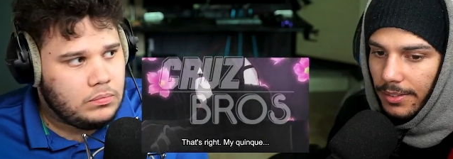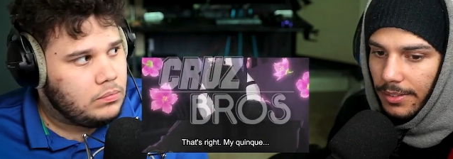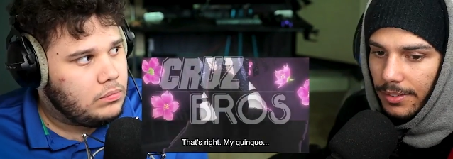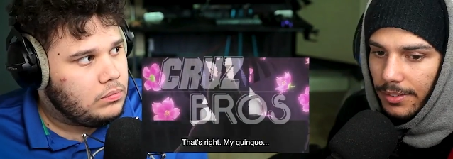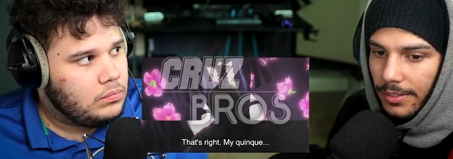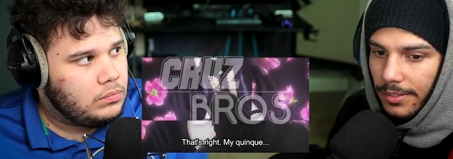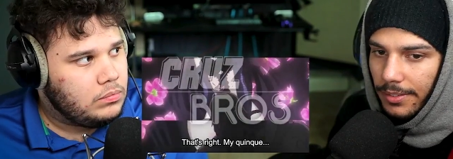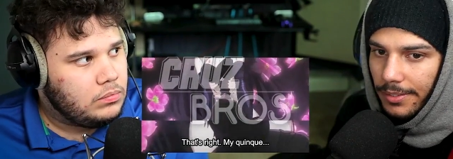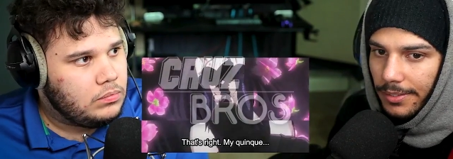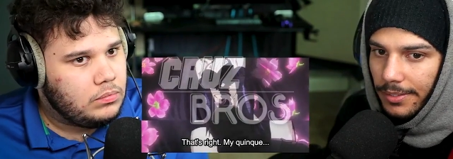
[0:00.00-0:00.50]

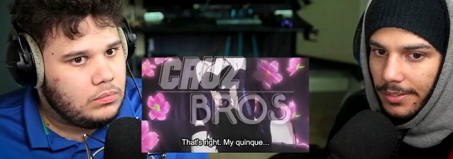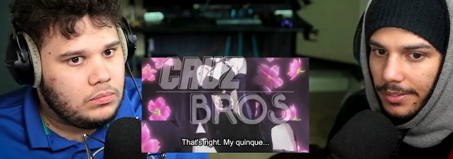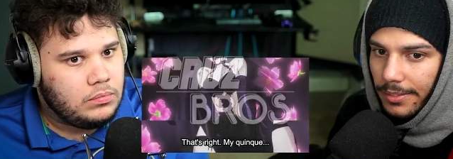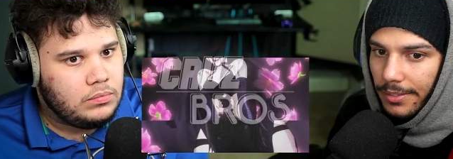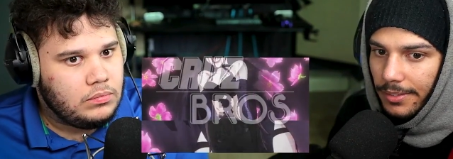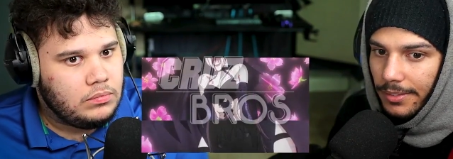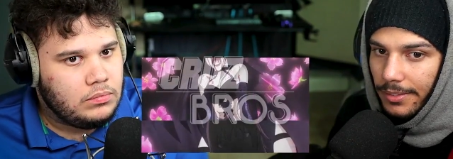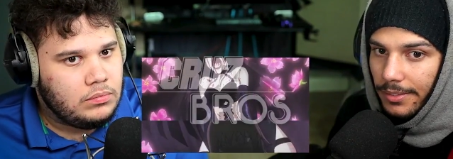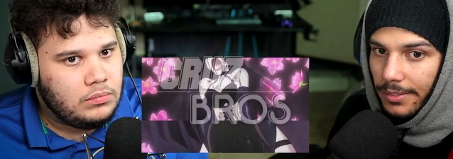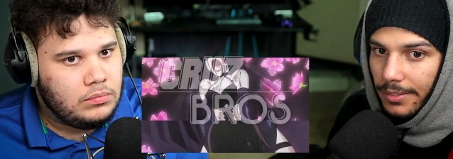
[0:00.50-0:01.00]

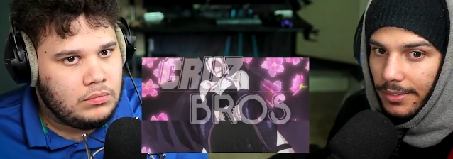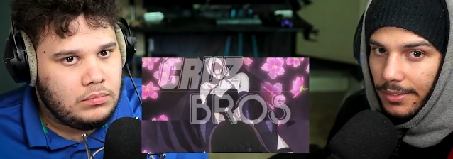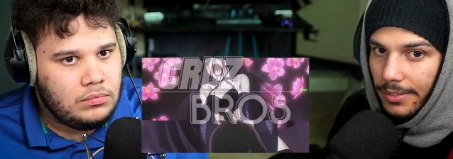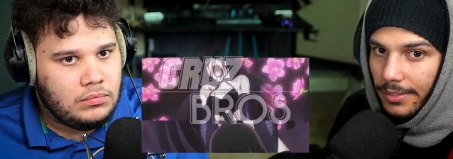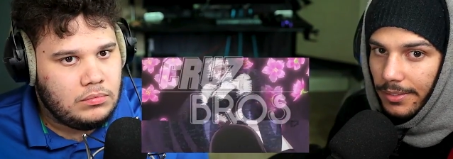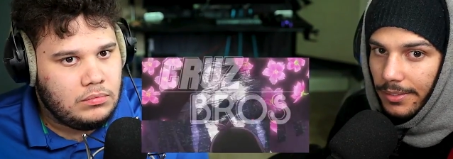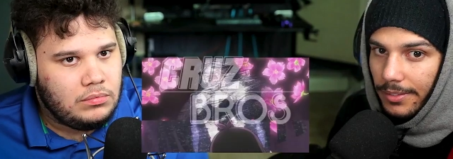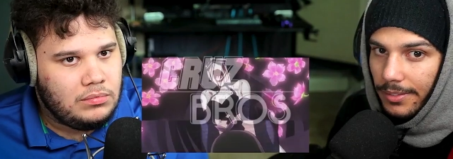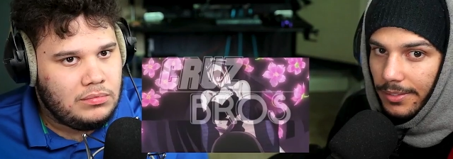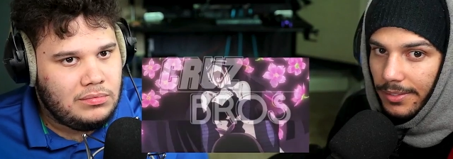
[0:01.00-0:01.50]

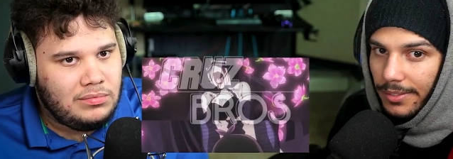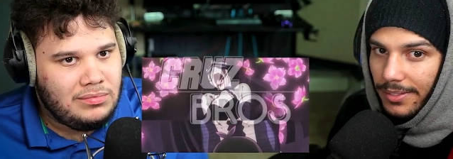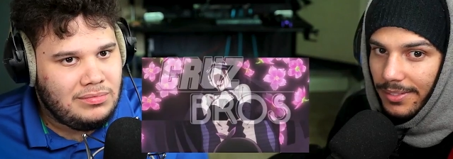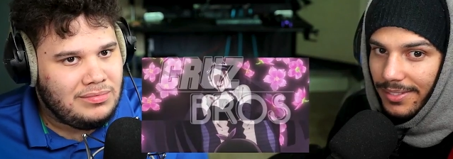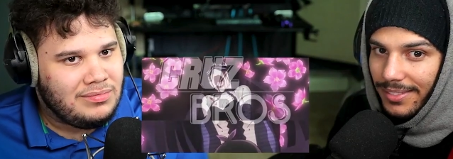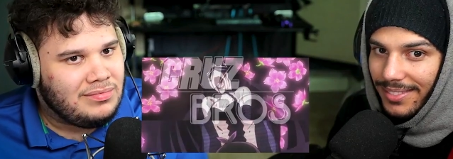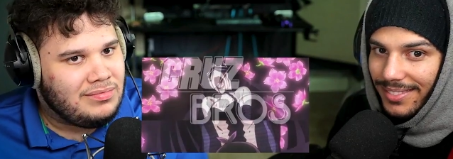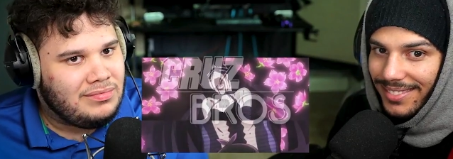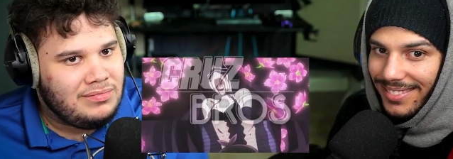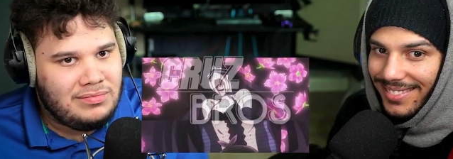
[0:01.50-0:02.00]

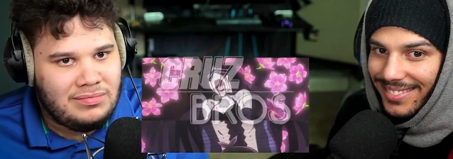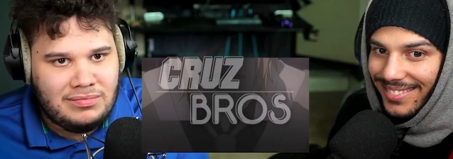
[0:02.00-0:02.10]
[no speech]